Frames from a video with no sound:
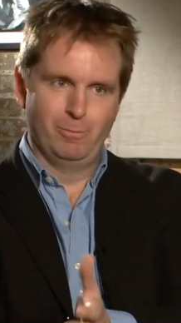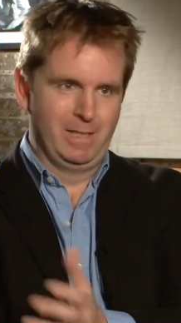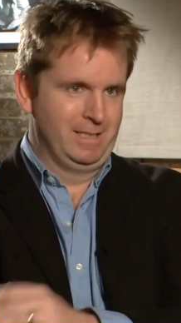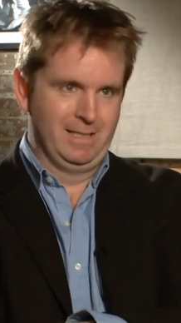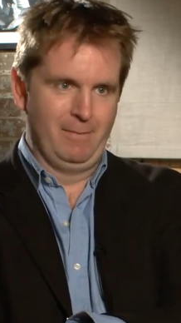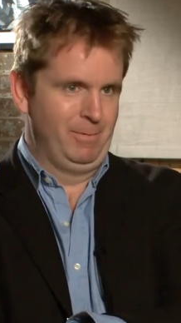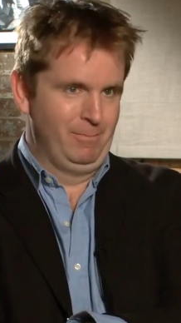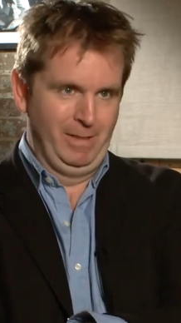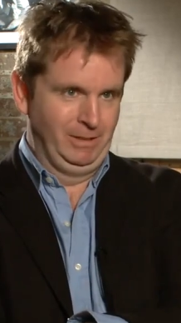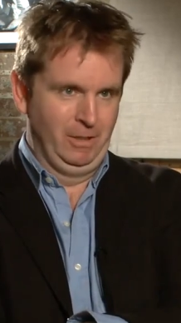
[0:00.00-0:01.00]
please let me
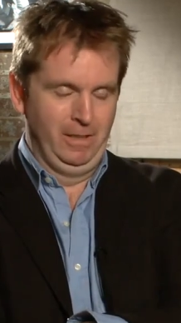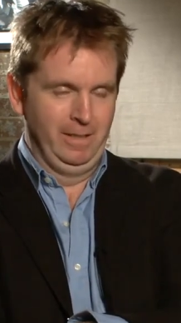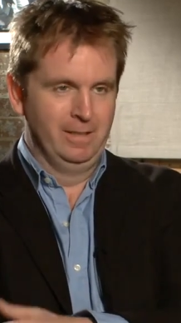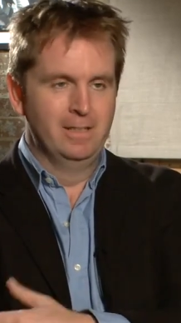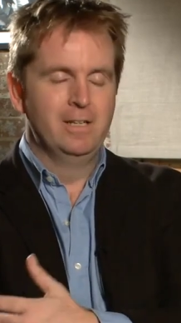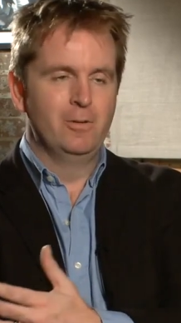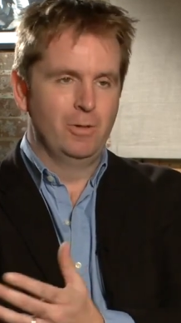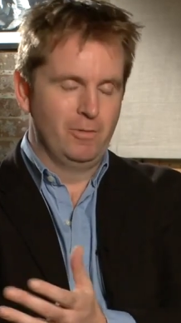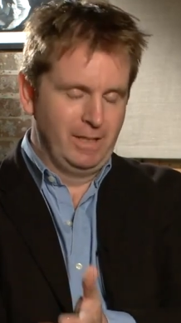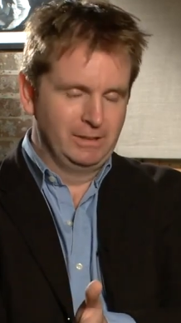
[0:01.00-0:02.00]
meet Julian.
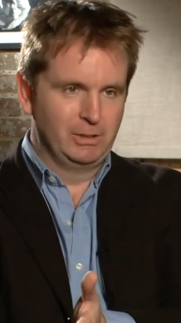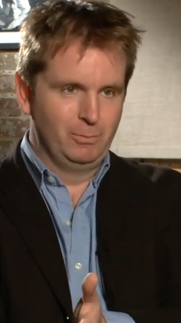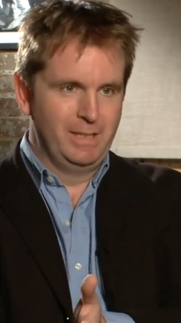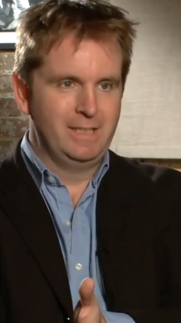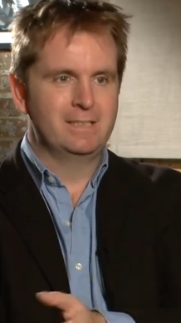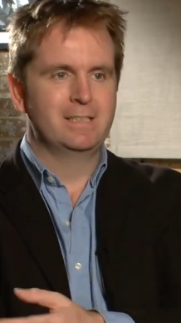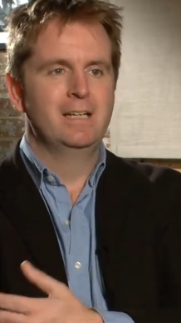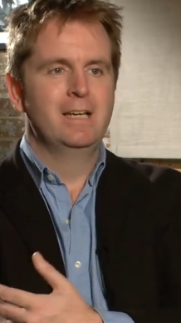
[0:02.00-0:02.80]
We arranged to meet.